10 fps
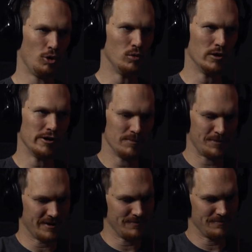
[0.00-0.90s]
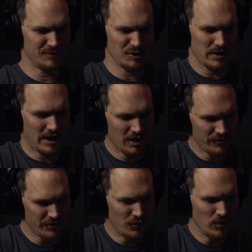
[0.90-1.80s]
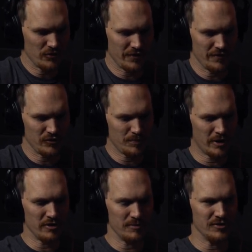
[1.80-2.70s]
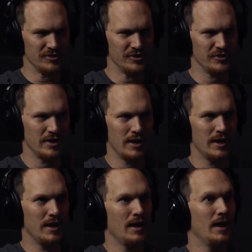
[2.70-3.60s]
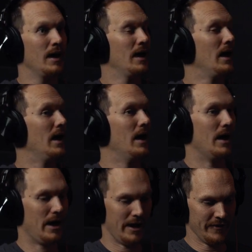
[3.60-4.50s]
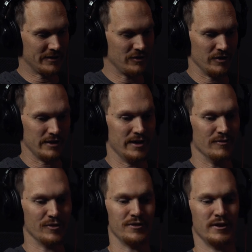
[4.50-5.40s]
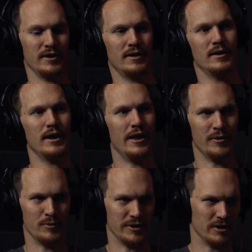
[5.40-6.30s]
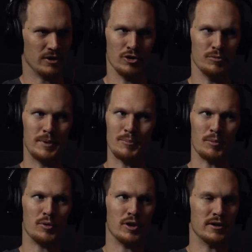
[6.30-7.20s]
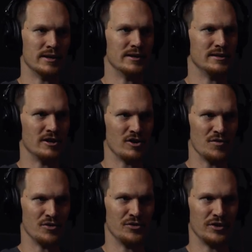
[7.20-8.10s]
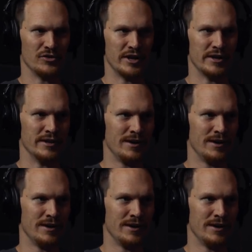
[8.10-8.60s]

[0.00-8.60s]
hole up and I only focus on this part of the business. I like to look at everything. And then we get good people plugged in to take over those things day to